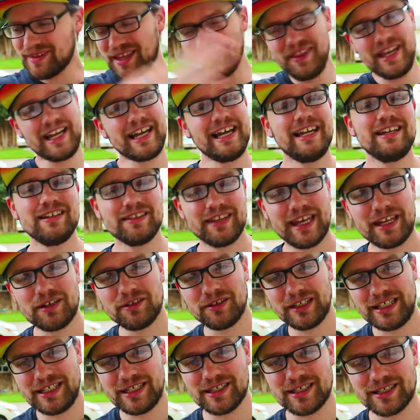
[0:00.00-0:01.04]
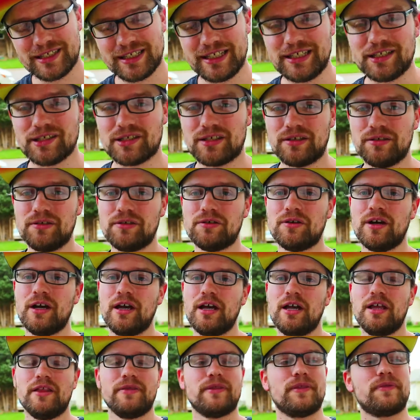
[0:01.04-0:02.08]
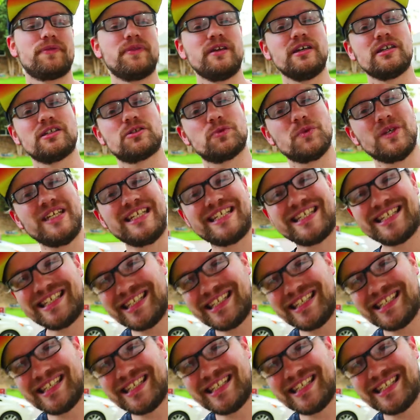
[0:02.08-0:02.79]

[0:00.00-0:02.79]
that kind of, that'll lead us into the things we